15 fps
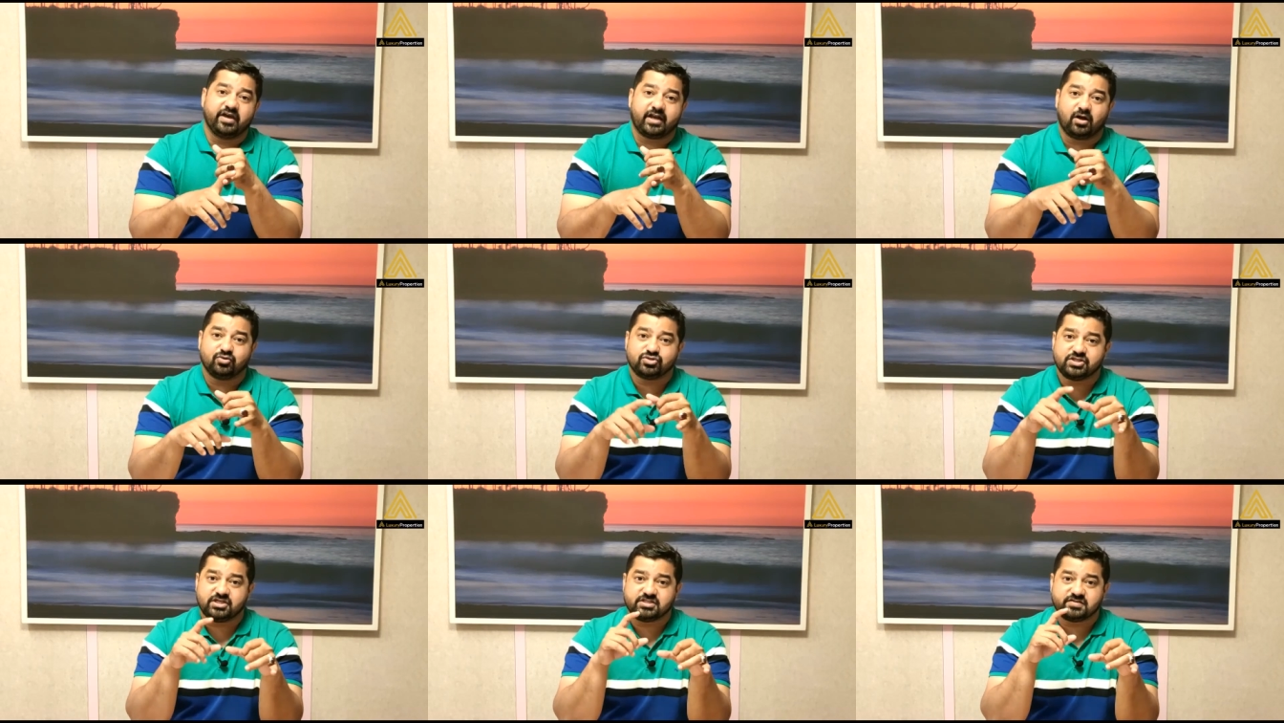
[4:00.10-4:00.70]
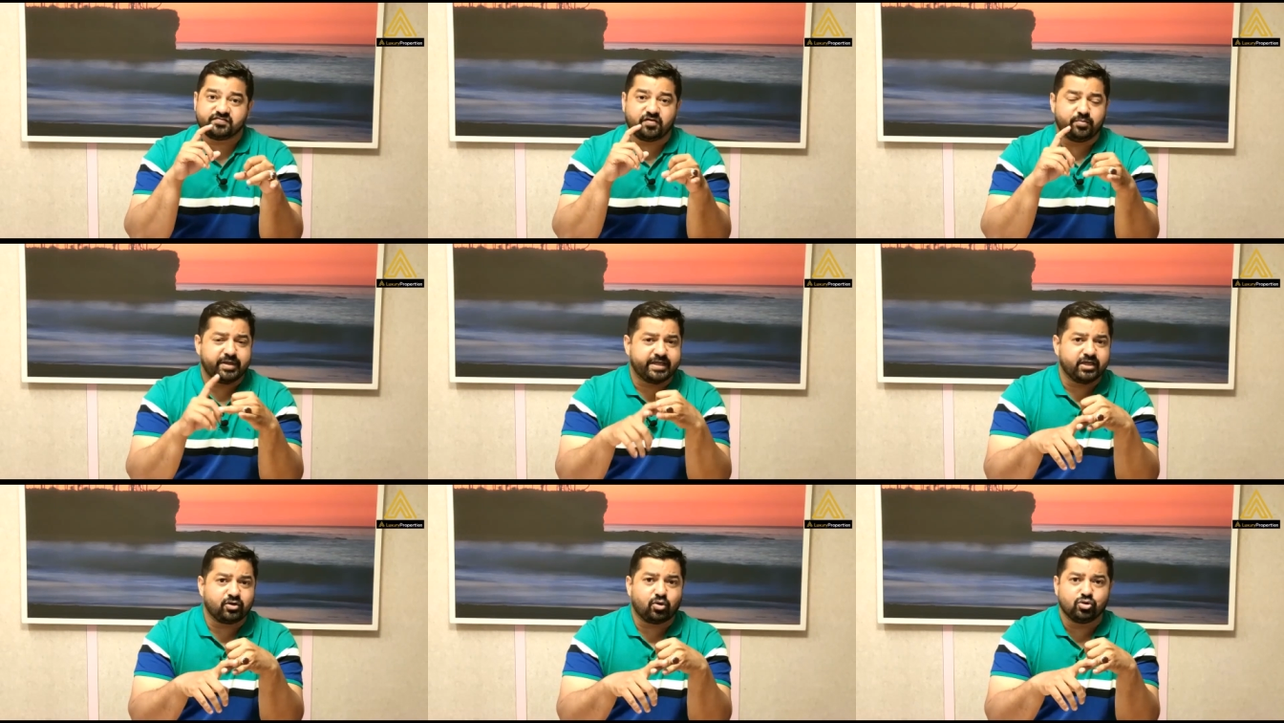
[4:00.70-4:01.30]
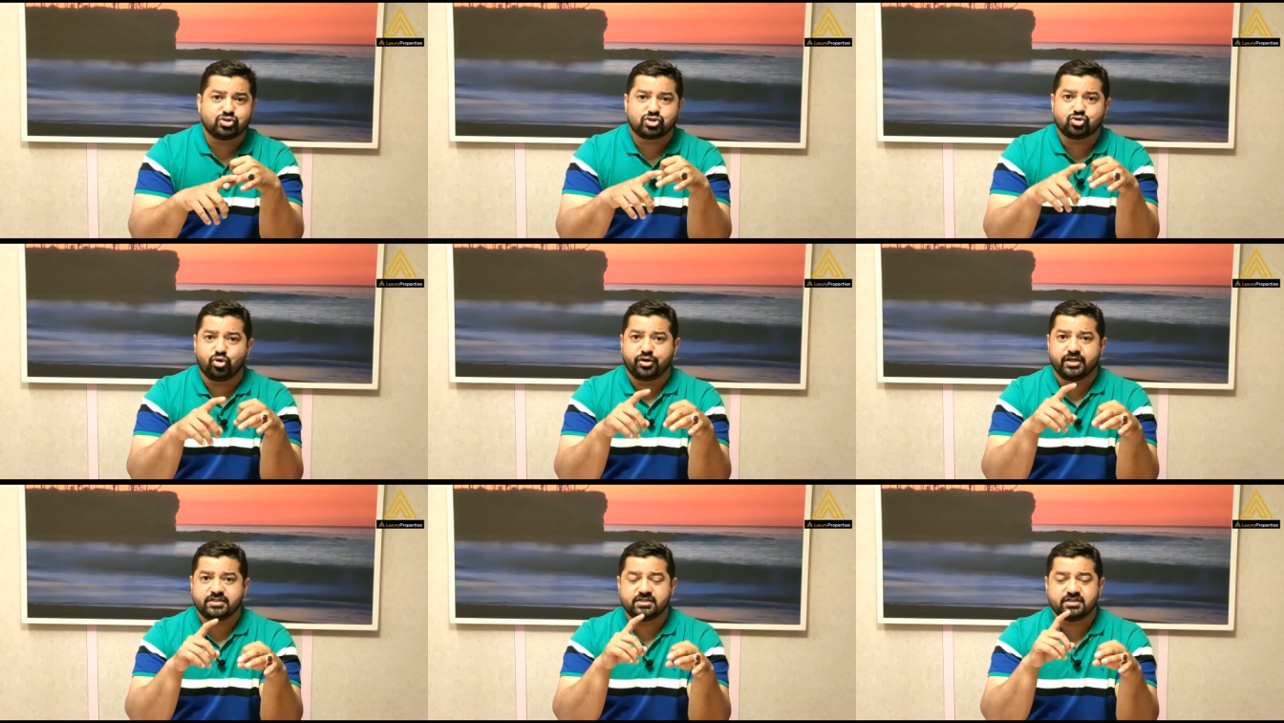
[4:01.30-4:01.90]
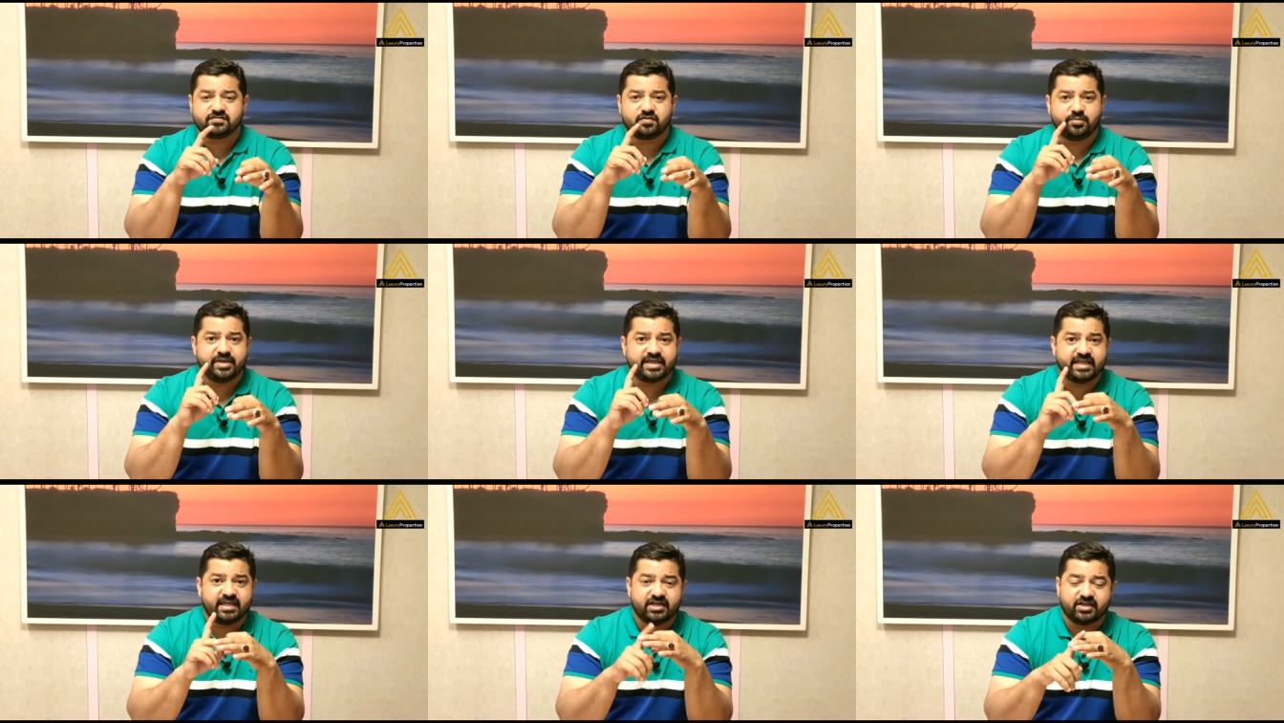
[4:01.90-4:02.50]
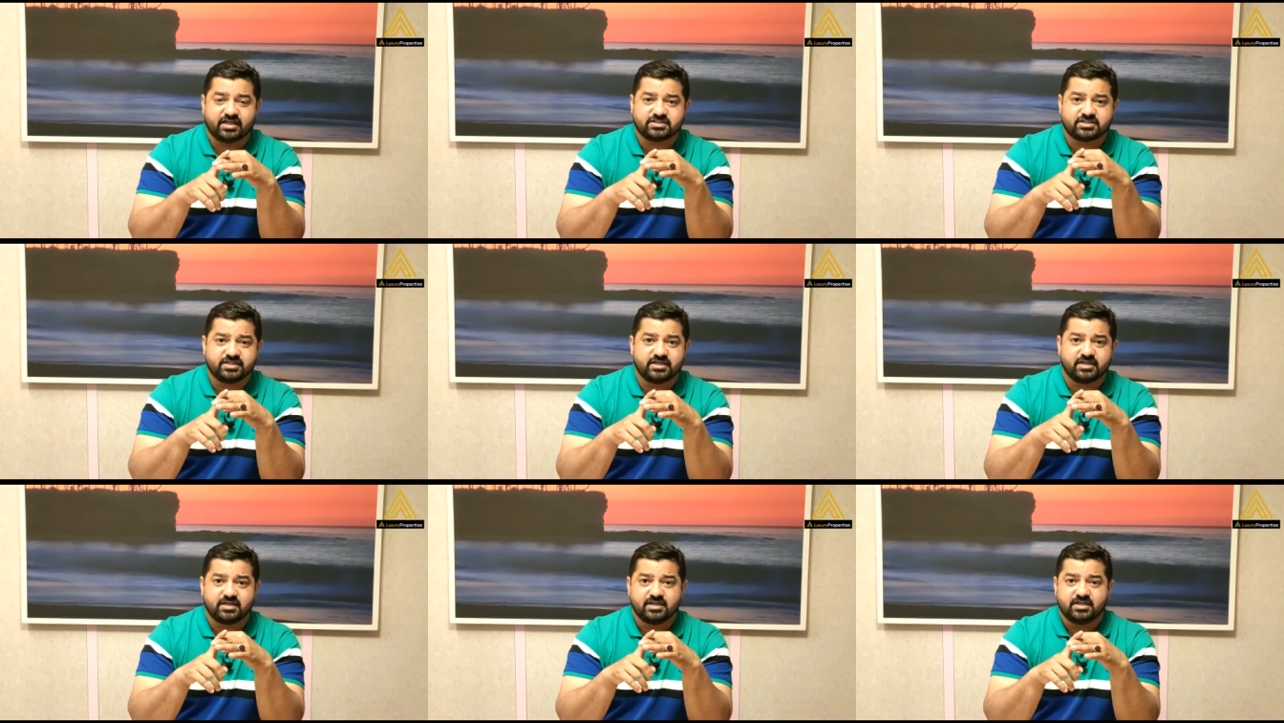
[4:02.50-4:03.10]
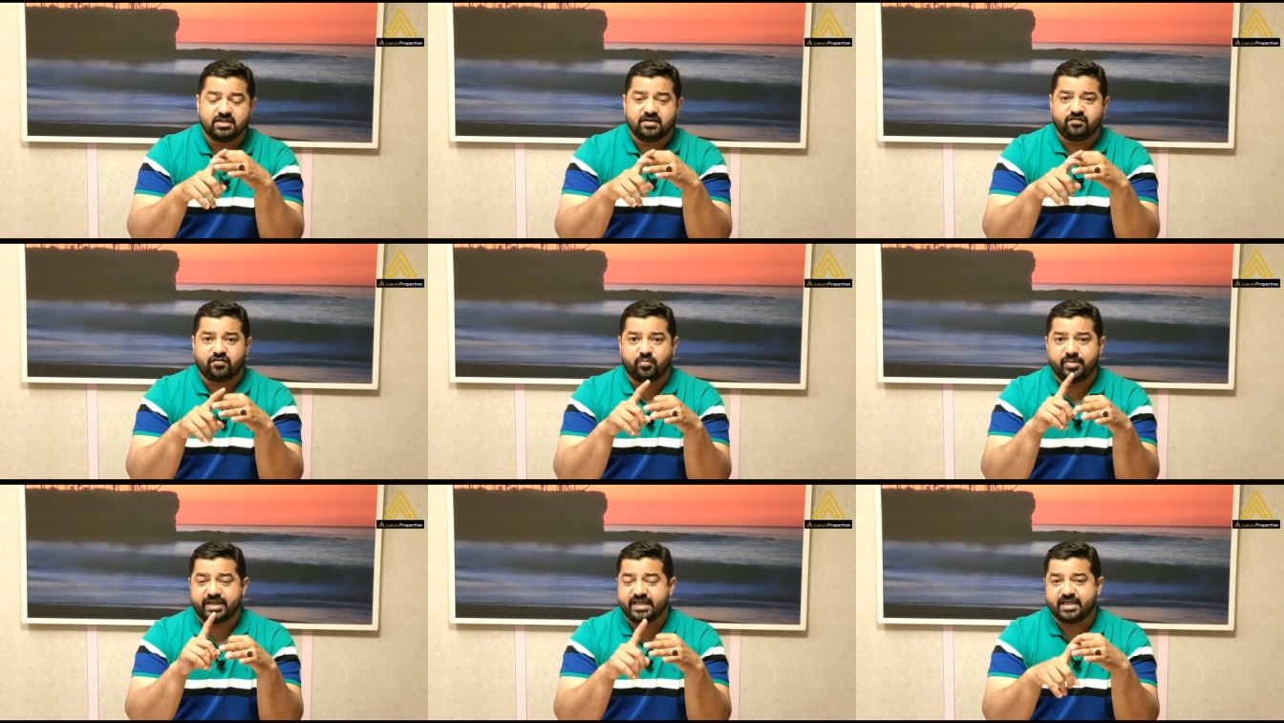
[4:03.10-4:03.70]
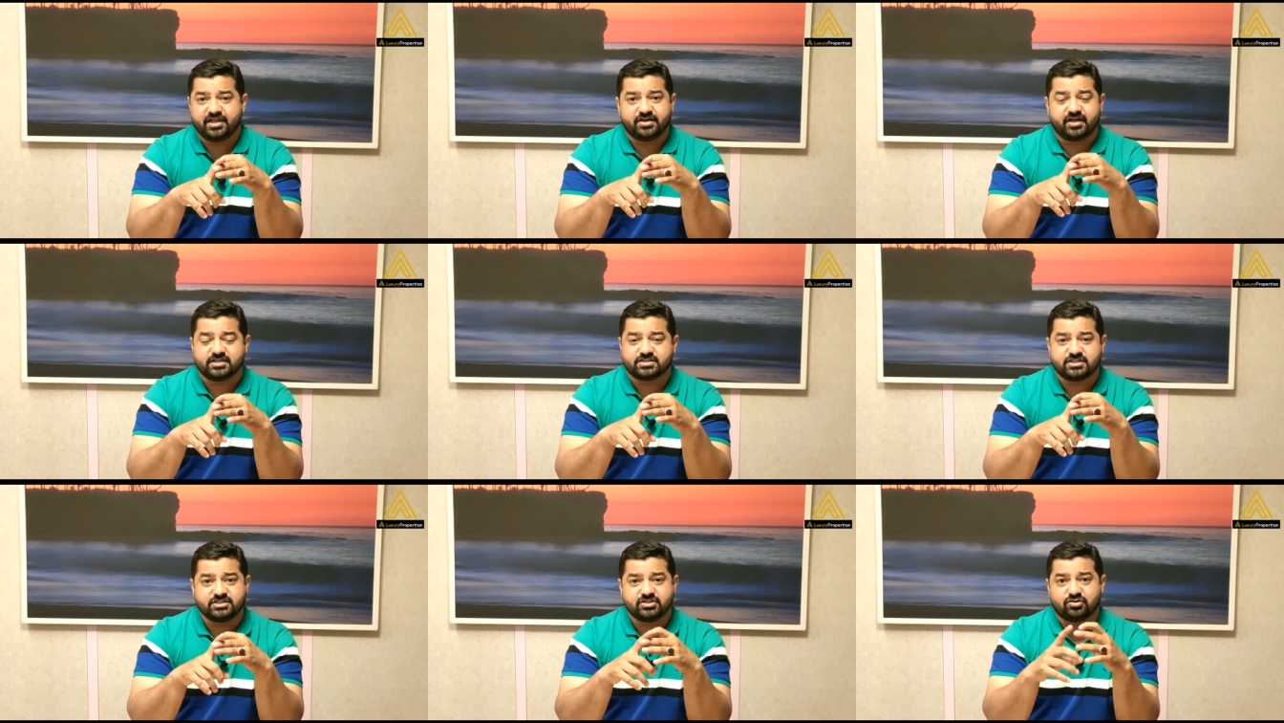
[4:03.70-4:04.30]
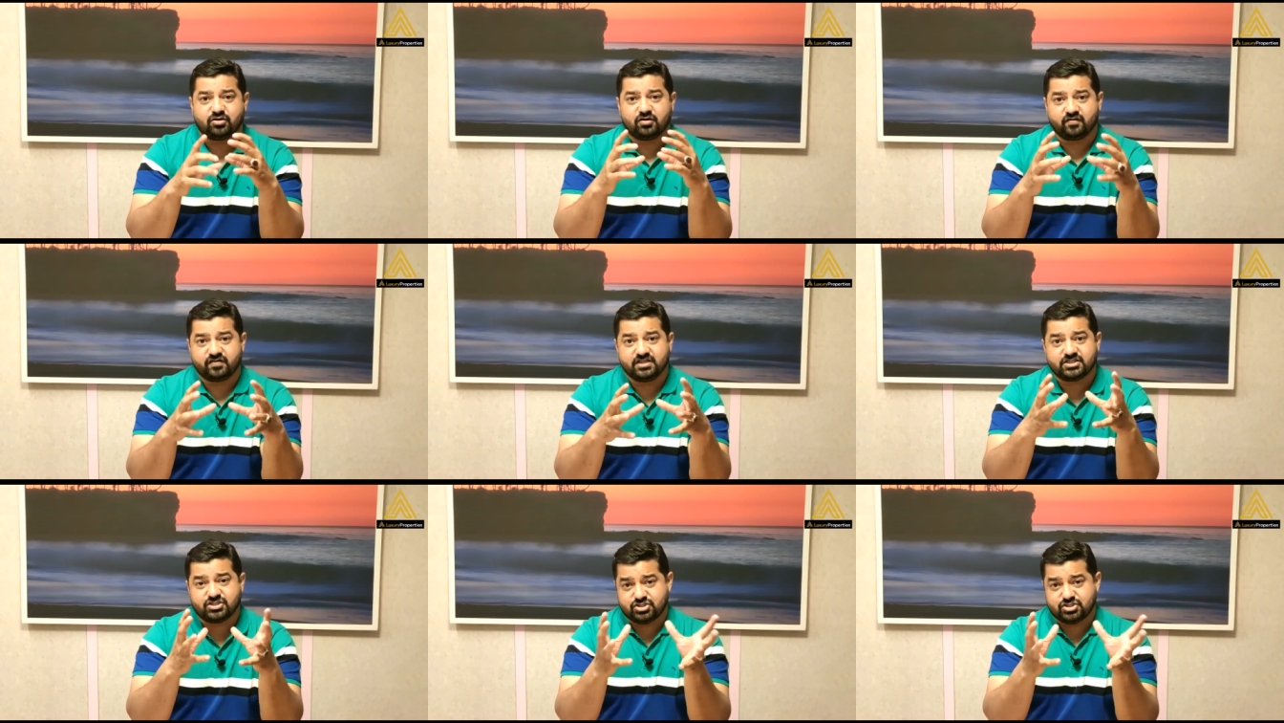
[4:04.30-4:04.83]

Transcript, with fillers: warehouses, for making cold storages, for making industrial, for making industries, and all of this.